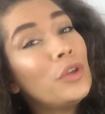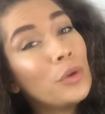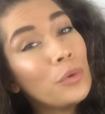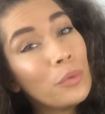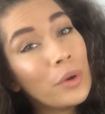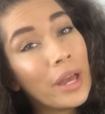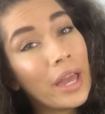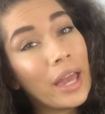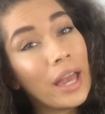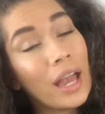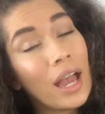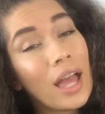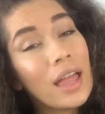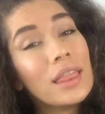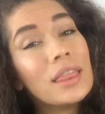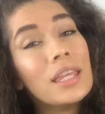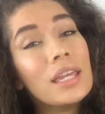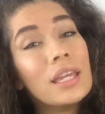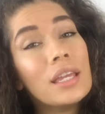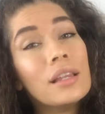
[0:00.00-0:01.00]
doing
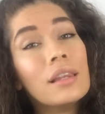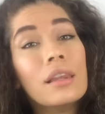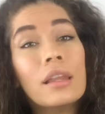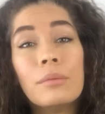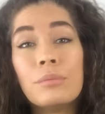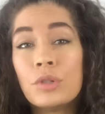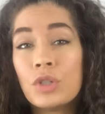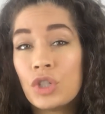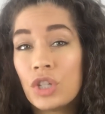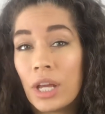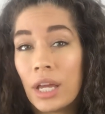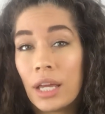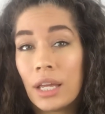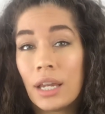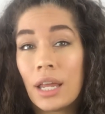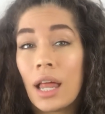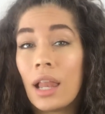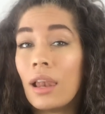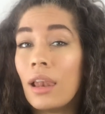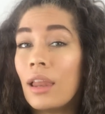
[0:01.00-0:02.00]
the lip shade
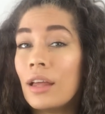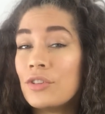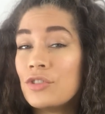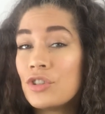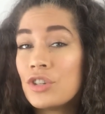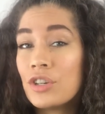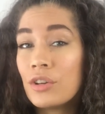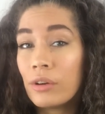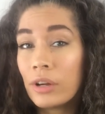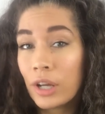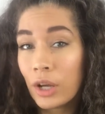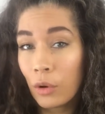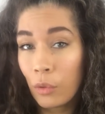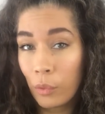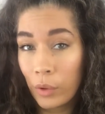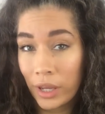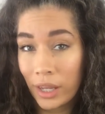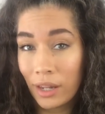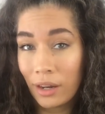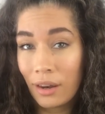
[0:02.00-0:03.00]
Legendary
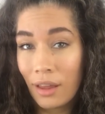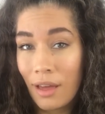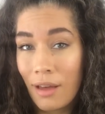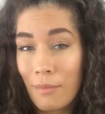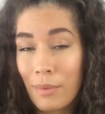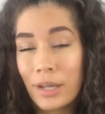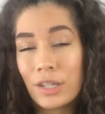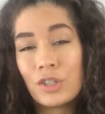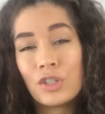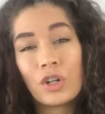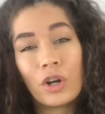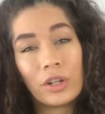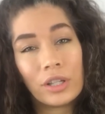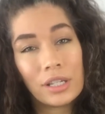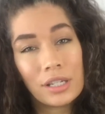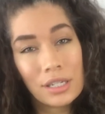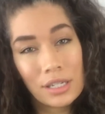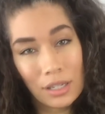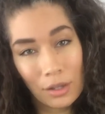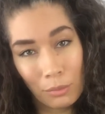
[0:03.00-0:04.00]
Queen by
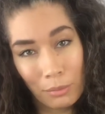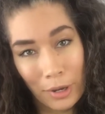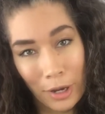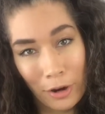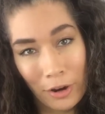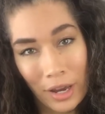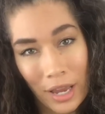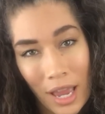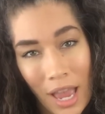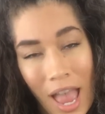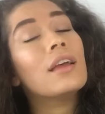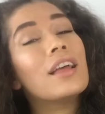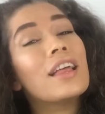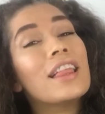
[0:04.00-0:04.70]
Charlotte Tilbury.